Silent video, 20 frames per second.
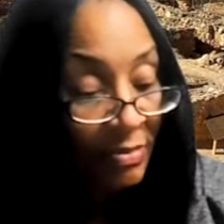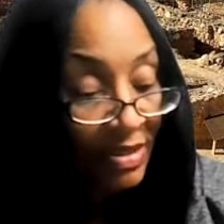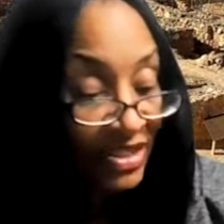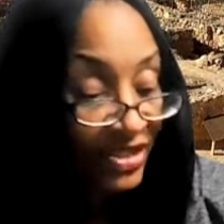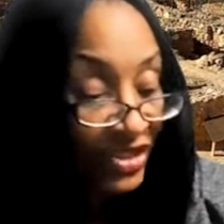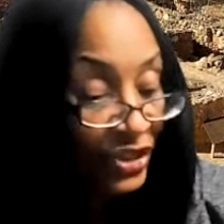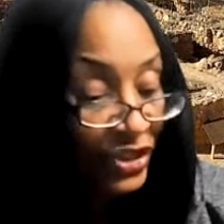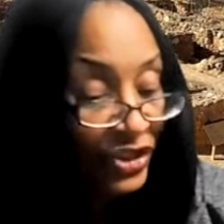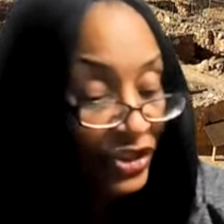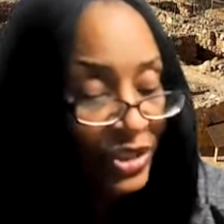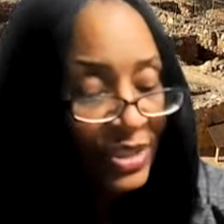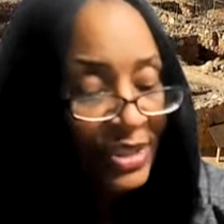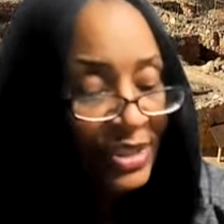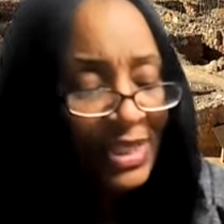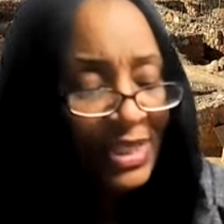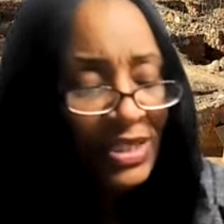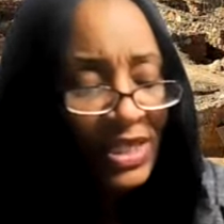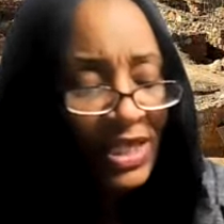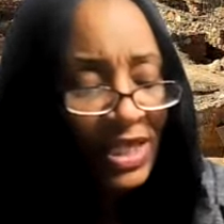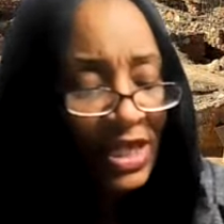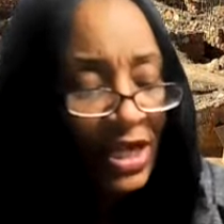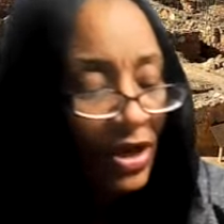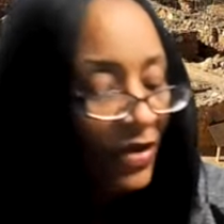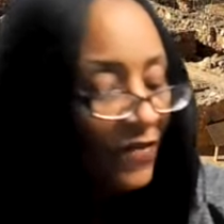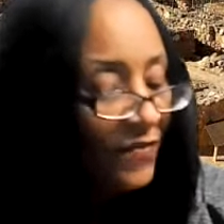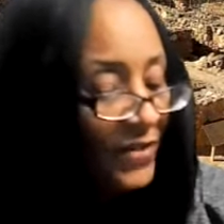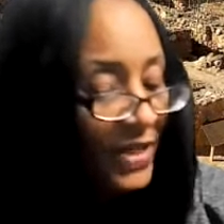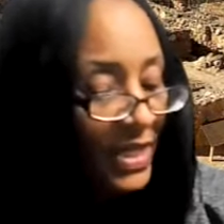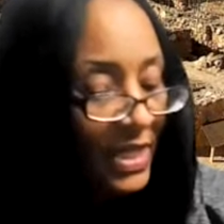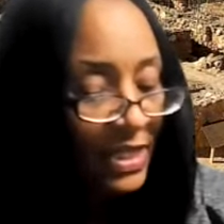positions, and the
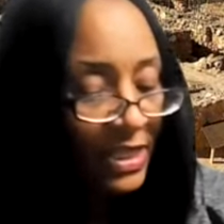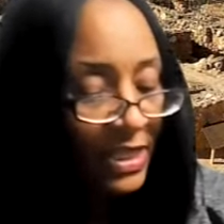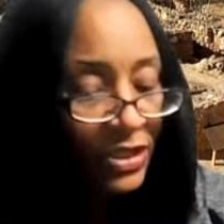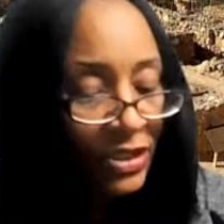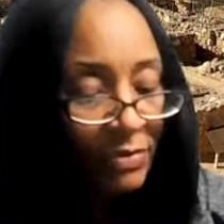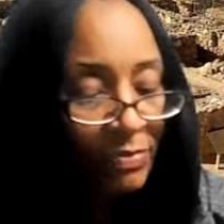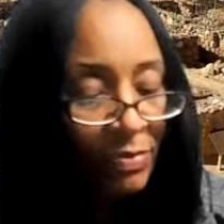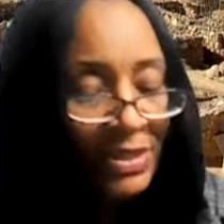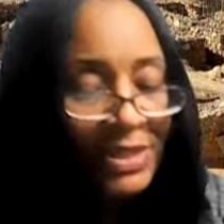caravan could